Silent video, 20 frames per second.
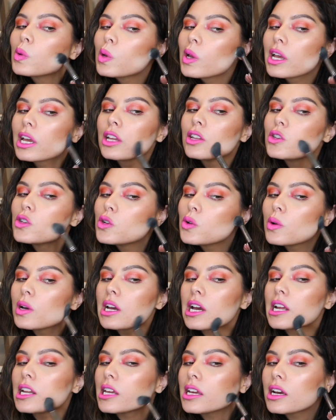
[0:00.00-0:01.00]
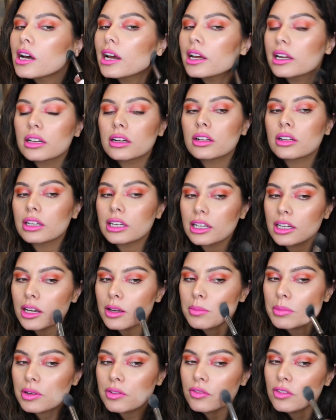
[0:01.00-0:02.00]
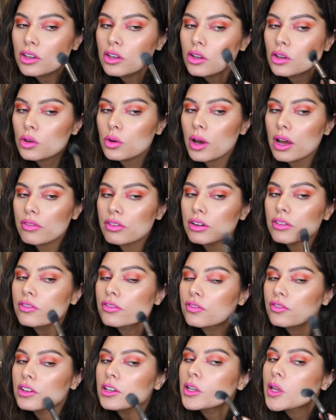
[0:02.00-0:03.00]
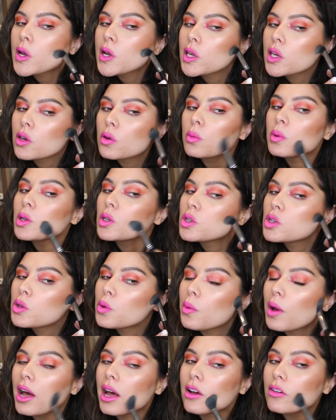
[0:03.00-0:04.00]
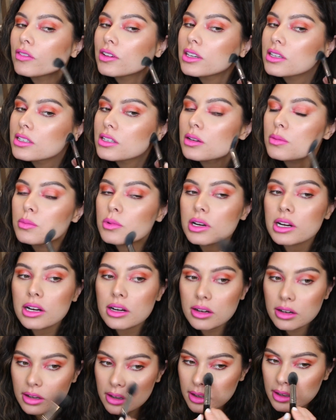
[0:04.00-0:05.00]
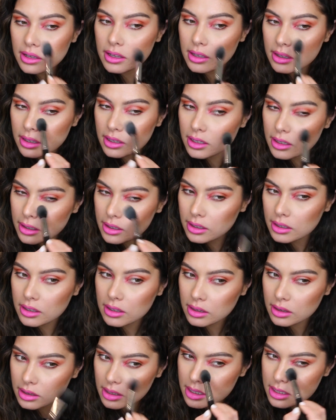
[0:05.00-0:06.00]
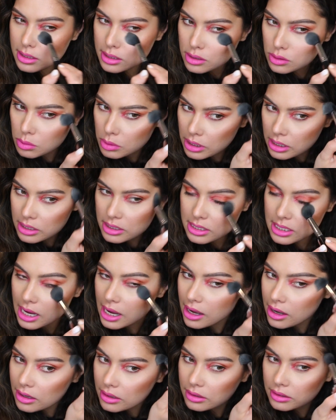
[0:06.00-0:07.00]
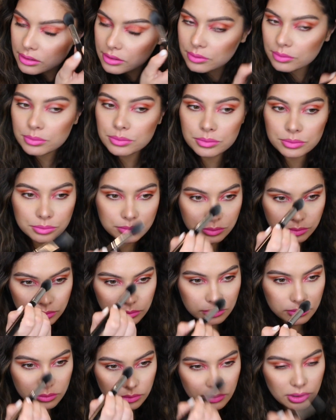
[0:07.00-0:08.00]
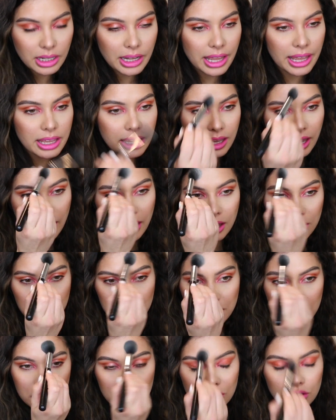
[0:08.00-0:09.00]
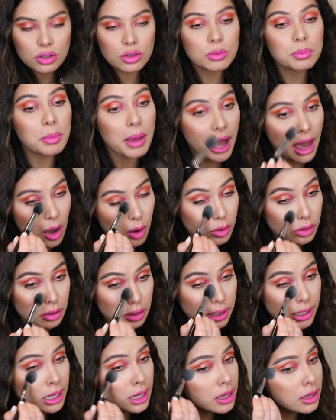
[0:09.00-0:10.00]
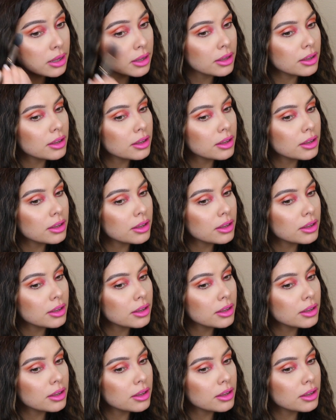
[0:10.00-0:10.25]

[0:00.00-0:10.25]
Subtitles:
and do any kind of cleanup. If you ever feel like you went too heavy somewhere, this is where it's at. It can be a little powdery,